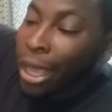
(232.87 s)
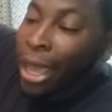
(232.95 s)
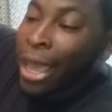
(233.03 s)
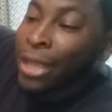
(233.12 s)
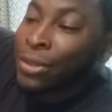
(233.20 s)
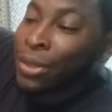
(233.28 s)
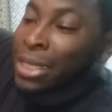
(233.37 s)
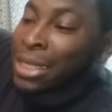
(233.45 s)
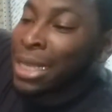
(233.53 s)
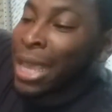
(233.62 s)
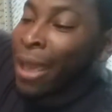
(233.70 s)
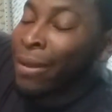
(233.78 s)
as you can
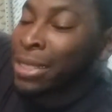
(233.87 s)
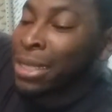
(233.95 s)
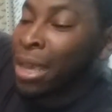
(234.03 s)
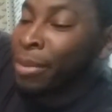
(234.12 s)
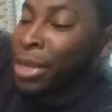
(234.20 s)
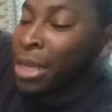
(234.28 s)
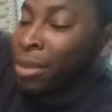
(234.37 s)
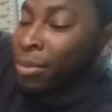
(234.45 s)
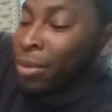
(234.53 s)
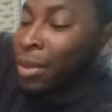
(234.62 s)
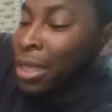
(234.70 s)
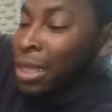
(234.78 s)
see how it's coming
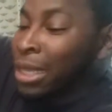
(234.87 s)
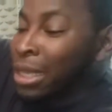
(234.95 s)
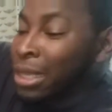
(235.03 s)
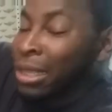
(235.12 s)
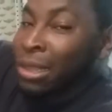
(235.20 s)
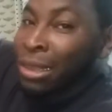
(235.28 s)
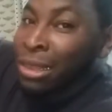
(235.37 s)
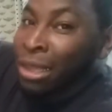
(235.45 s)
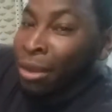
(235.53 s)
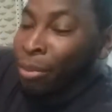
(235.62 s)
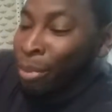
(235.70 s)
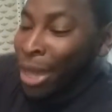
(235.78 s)
up,
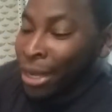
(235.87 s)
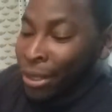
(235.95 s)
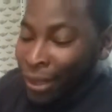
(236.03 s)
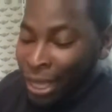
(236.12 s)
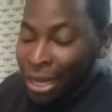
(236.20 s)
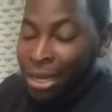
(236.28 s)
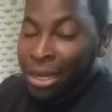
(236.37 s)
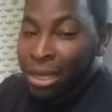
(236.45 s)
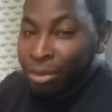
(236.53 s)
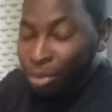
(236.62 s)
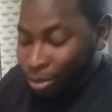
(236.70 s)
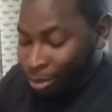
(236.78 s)
the better you heat it
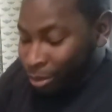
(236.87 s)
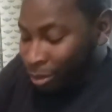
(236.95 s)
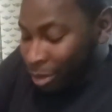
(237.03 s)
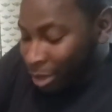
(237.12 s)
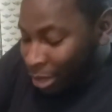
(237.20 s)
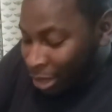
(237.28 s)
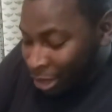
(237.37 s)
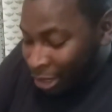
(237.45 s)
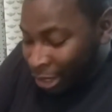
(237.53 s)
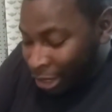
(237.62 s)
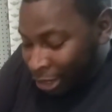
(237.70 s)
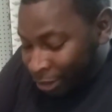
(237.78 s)
up,
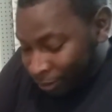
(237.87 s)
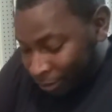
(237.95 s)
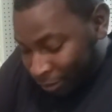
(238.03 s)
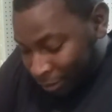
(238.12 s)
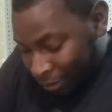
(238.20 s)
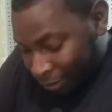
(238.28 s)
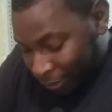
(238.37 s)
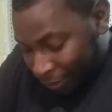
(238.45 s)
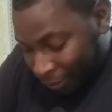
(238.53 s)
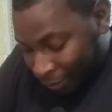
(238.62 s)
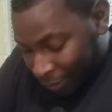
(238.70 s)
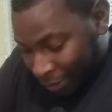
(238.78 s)
the
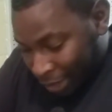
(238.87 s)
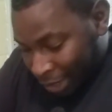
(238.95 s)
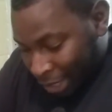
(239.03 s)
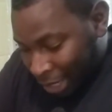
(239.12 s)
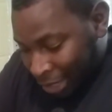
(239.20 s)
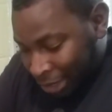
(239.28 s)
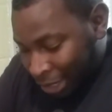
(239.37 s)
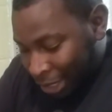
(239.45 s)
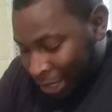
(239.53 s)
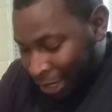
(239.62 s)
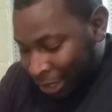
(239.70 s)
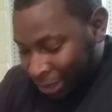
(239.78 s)
easier
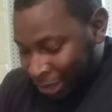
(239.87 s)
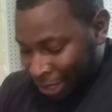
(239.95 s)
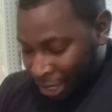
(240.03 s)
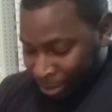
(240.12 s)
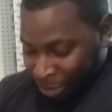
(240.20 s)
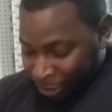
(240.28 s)
it is to come